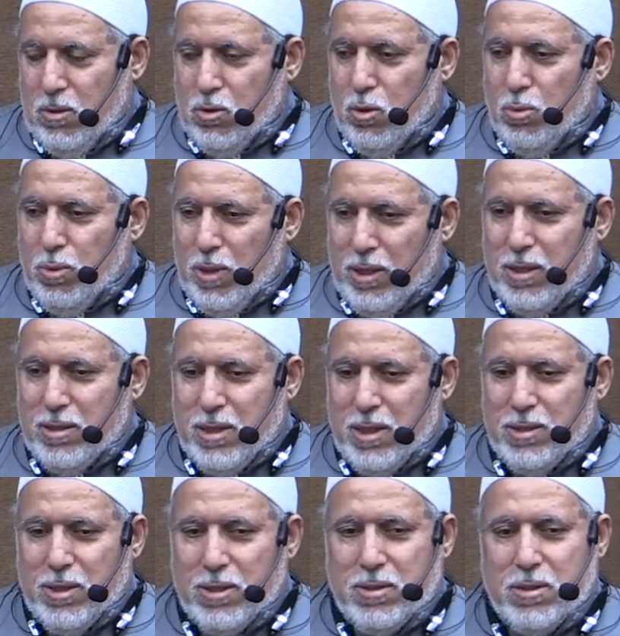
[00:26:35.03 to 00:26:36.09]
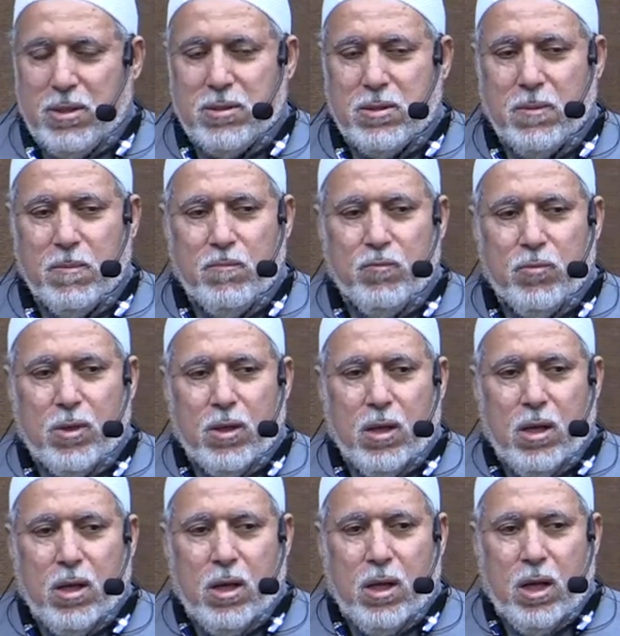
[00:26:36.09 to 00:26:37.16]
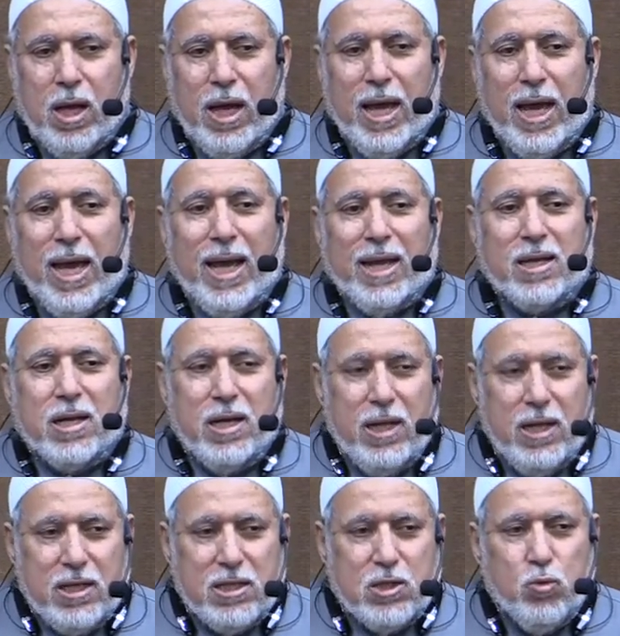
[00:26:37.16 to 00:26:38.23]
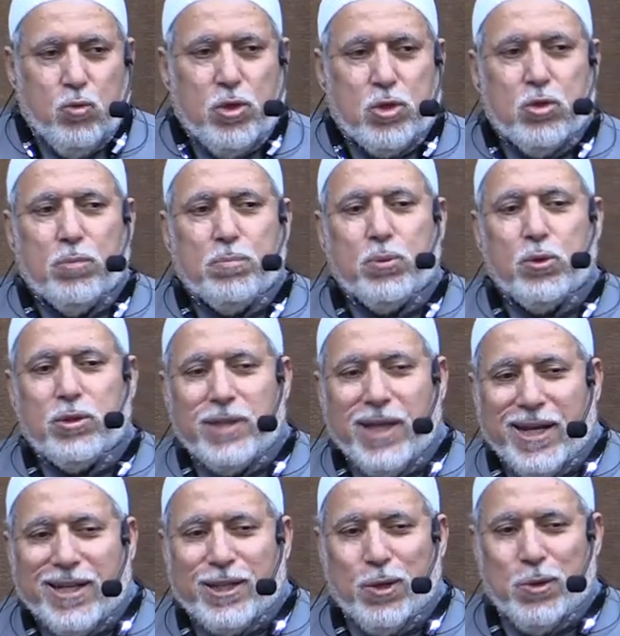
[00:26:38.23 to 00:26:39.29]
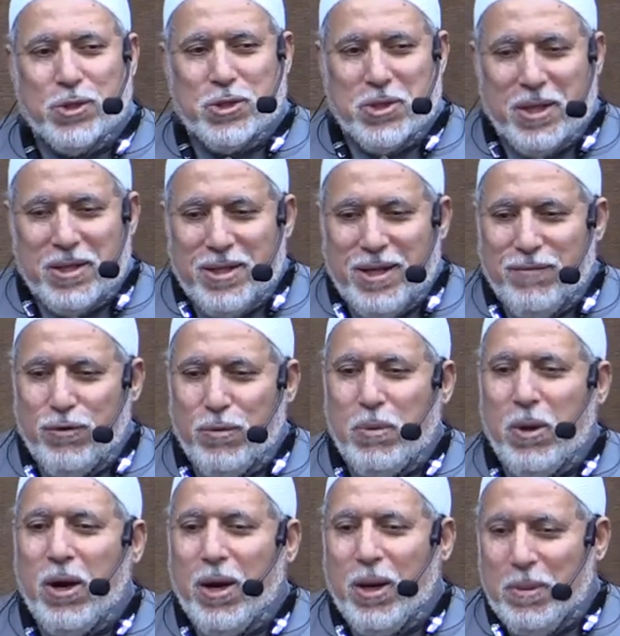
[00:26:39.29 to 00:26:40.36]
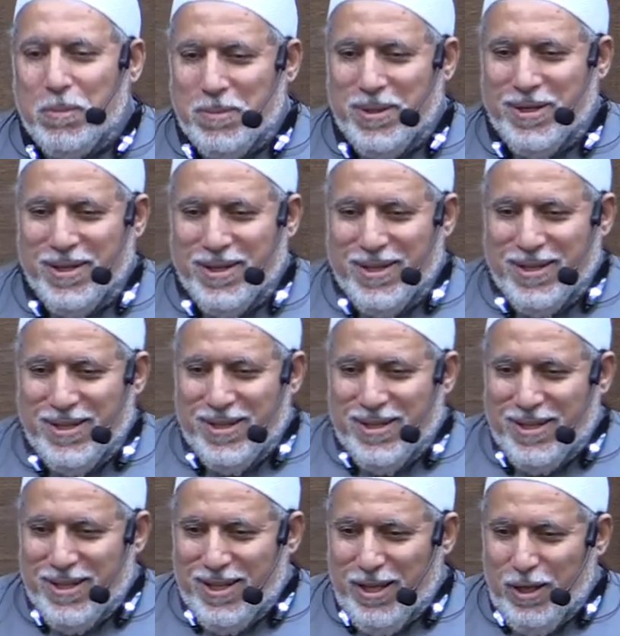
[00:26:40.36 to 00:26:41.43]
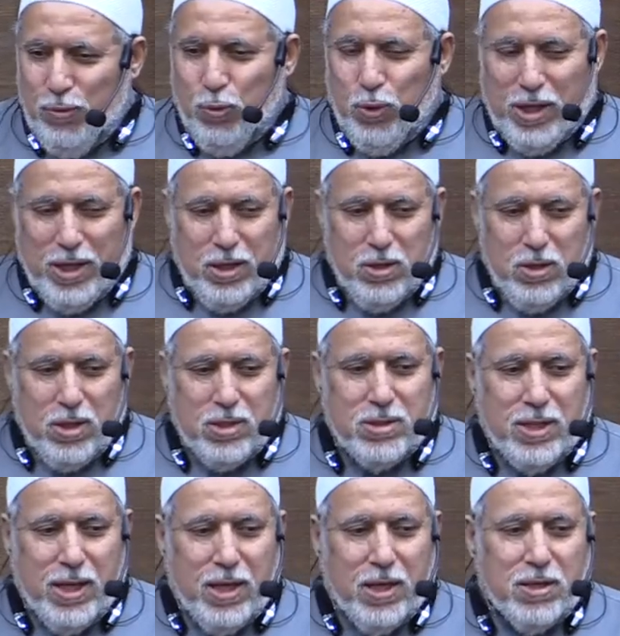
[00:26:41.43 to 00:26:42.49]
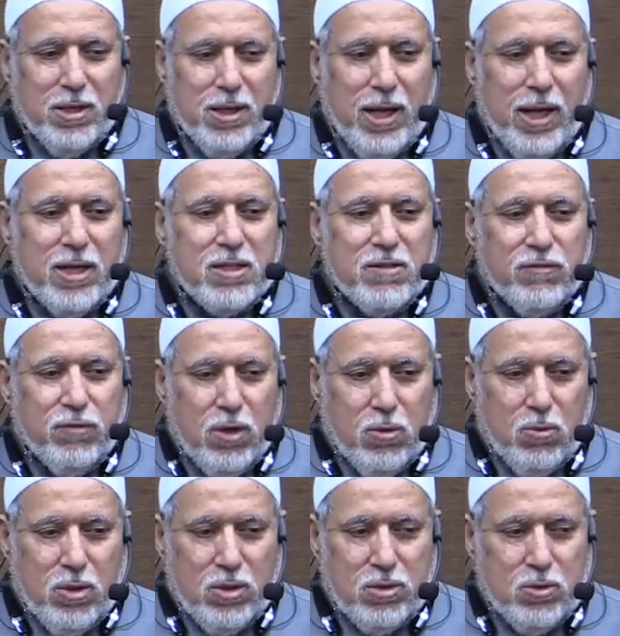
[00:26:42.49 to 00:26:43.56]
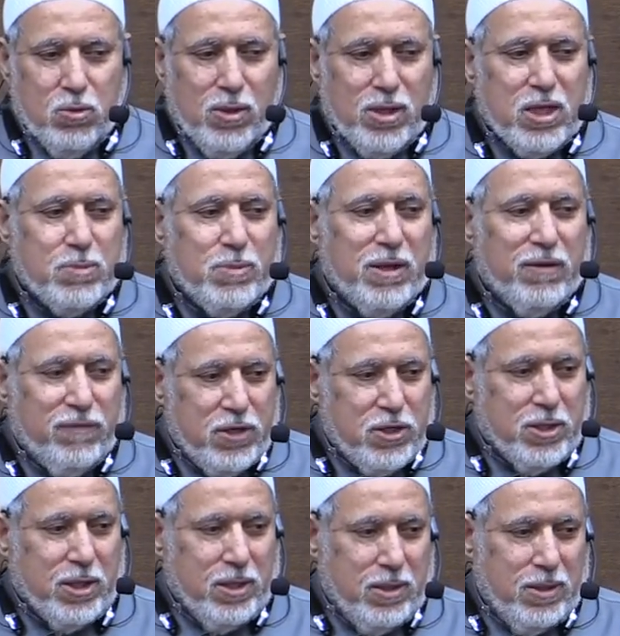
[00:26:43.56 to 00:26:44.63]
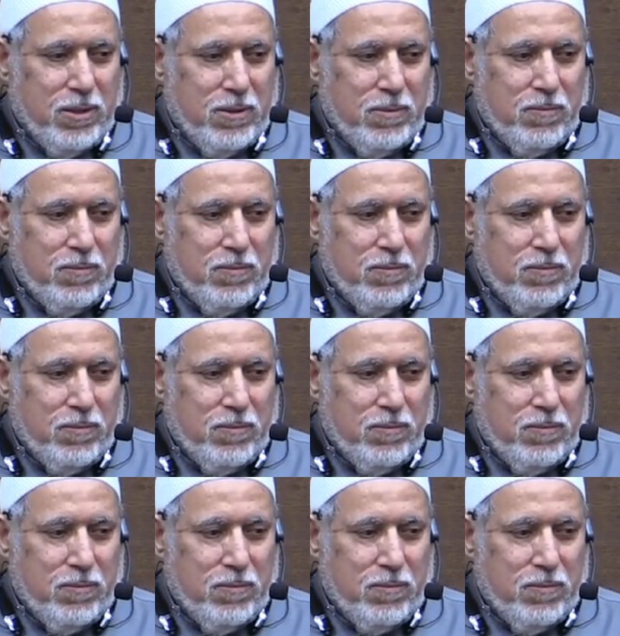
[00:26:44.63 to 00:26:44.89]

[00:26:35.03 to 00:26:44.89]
So, brothers and sisters, at least we should protect our children from harm if we cannot take their hands forward to what is beneficial,